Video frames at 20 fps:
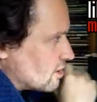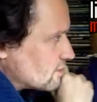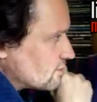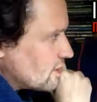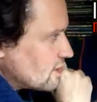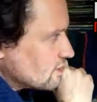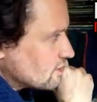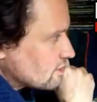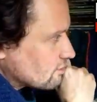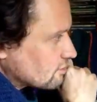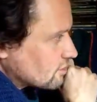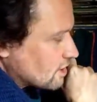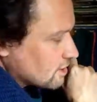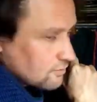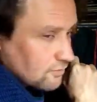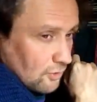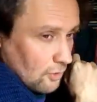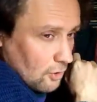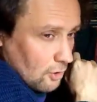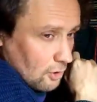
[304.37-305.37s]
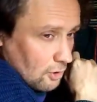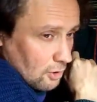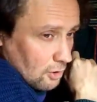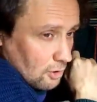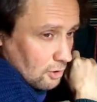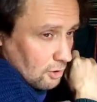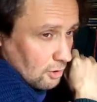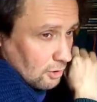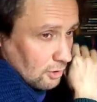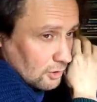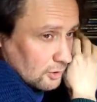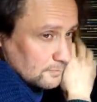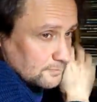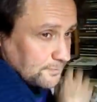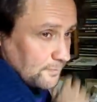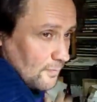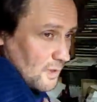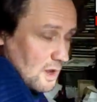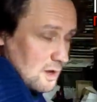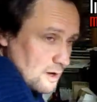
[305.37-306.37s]
the internet for
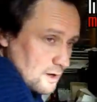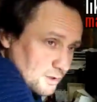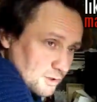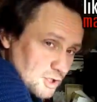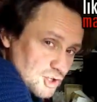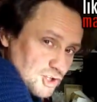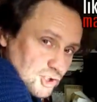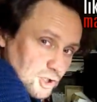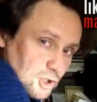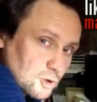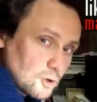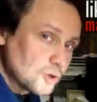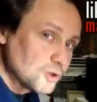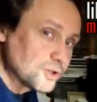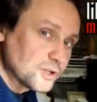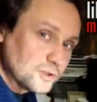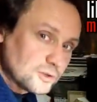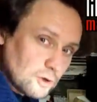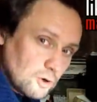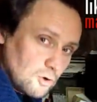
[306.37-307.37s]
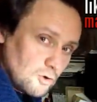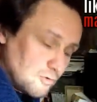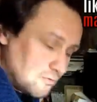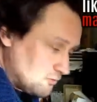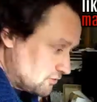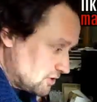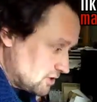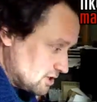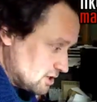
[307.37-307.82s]
digital content of